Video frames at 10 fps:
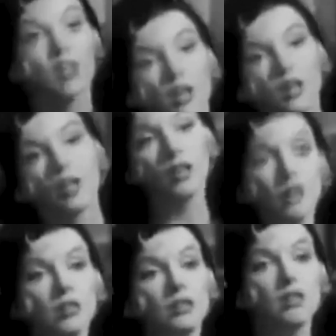Her
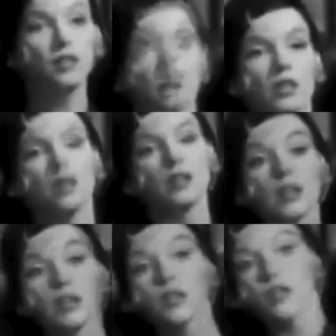resilience and
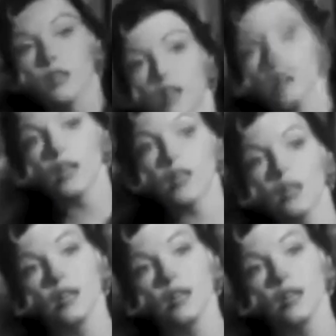strength in the face of